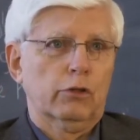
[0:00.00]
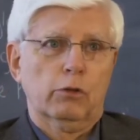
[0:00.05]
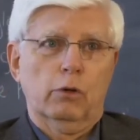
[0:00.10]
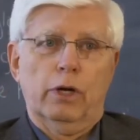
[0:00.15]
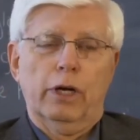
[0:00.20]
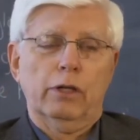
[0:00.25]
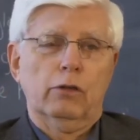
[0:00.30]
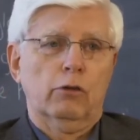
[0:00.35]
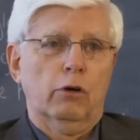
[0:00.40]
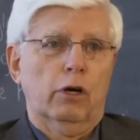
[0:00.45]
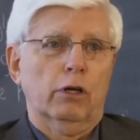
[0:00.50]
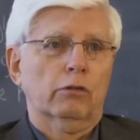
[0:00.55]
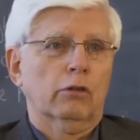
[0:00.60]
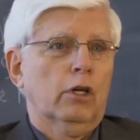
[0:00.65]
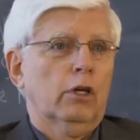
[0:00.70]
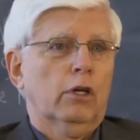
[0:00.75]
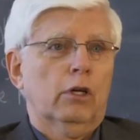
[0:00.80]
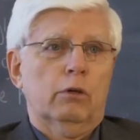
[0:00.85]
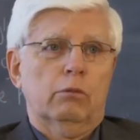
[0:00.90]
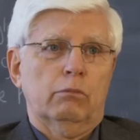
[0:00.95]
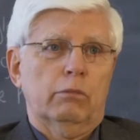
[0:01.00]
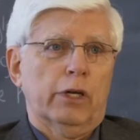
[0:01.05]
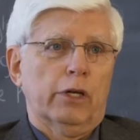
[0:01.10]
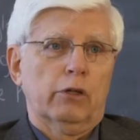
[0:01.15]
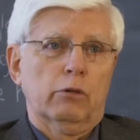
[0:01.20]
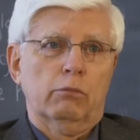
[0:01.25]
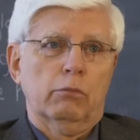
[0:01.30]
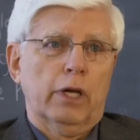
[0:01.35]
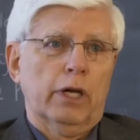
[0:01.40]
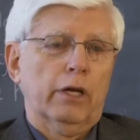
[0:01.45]
So I taught
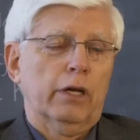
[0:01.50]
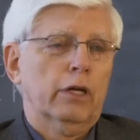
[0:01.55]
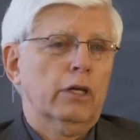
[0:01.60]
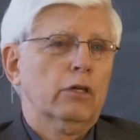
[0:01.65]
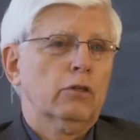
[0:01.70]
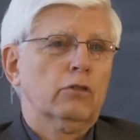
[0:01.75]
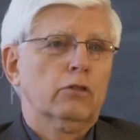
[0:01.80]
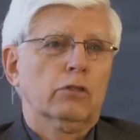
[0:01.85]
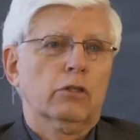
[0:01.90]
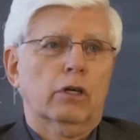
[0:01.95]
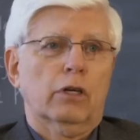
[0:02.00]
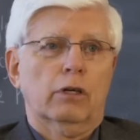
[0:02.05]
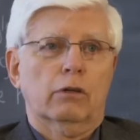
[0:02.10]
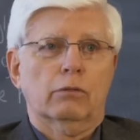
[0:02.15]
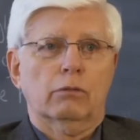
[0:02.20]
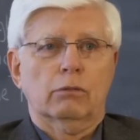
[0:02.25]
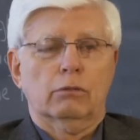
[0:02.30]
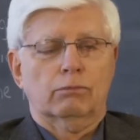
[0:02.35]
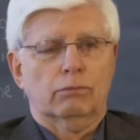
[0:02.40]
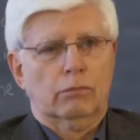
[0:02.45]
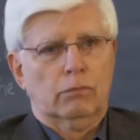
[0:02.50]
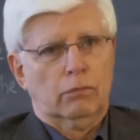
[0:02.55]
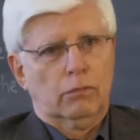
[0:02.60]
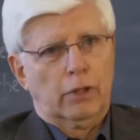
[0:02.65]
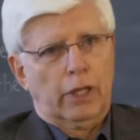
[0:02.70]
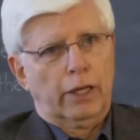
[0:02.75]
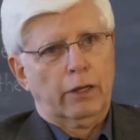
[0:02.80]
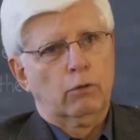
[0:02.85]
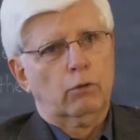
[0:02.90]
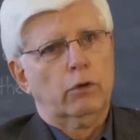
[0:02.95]
mathematics, uh,
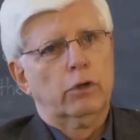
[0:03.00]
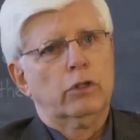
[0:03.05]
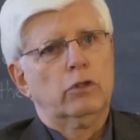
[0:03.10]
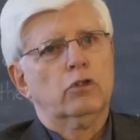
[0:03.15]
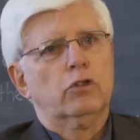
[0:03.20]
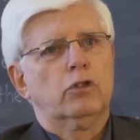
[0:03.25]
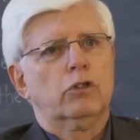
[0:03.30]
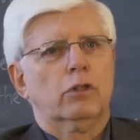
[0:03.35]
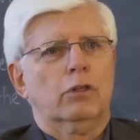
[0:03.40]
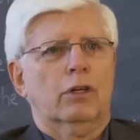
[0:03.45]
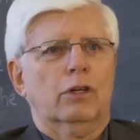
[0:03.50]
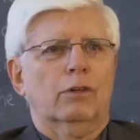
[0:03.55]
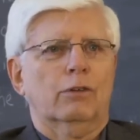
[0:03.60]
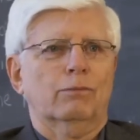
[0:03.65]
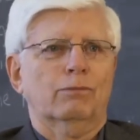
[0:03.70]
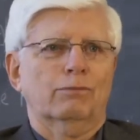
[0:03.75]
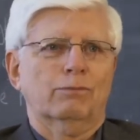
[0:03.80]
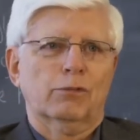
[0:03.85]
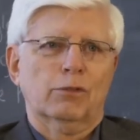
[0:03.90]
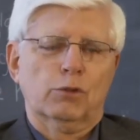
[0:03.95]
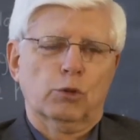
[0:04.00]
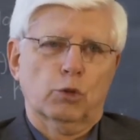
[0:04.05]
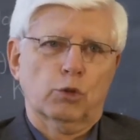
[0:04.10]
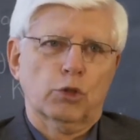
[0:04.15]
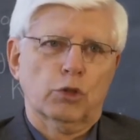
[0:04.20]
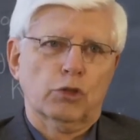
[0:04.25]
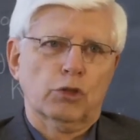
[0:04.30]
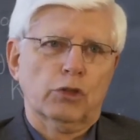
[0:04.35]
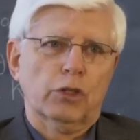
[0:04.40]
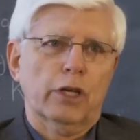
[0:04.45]
language, uh,
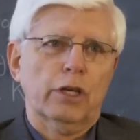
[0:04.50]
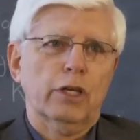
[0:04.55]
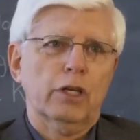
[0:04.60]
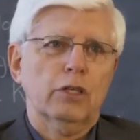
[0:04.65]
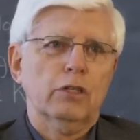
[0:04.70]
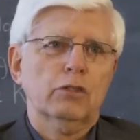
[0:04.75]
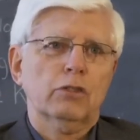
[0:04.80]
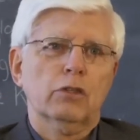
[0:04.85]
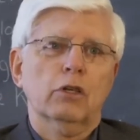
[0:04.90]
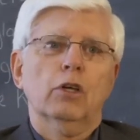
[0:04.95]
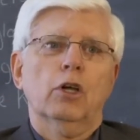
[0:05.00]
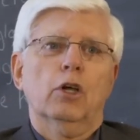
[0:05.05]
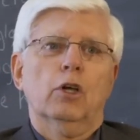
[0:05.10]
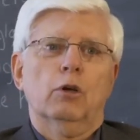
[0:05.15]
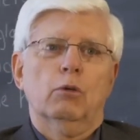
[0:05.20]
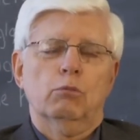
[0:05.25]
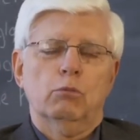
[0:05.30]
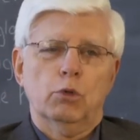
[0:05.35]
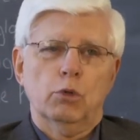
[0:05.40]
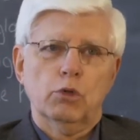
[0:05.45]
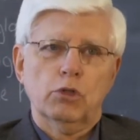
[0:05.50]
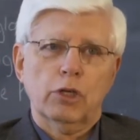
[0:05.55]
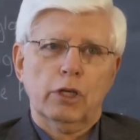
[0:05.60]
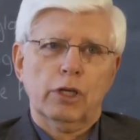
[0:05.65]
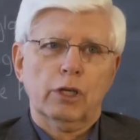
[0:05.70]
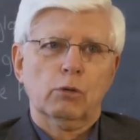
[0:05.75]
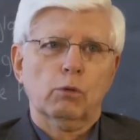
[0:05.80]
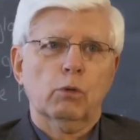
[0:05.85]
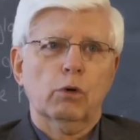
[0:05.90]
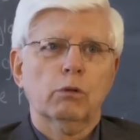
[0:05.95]
social studies,
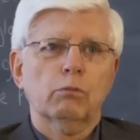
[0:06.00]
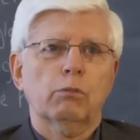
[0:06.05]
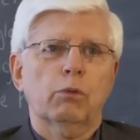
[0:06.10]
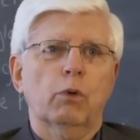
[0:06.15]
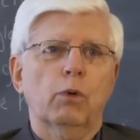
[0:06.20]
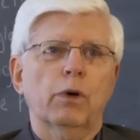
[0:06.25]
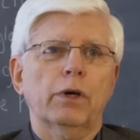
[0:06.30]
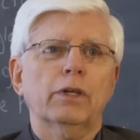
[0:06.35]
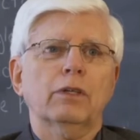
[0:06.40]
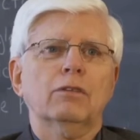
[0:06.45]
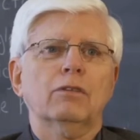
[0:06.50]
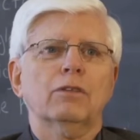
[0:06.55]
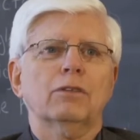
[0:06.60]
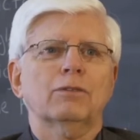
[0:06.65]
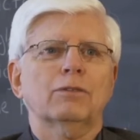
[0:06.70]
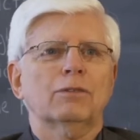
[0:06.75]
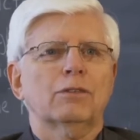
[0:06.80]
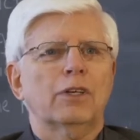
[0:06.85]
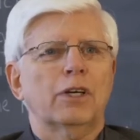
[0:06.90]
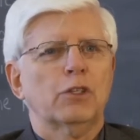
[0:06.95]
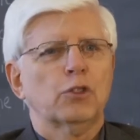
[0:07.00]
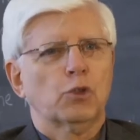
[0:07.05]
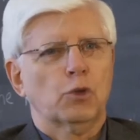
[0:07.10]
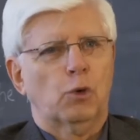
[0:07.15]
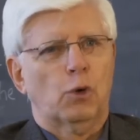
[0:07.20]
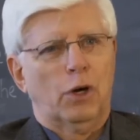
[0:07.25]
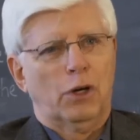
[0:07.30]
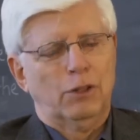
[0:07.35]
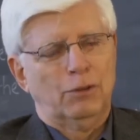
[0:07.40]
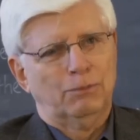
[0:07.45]
music at one point, and
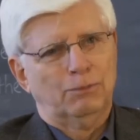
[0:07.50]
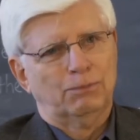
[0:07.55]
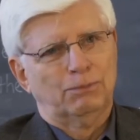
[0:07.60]
so on.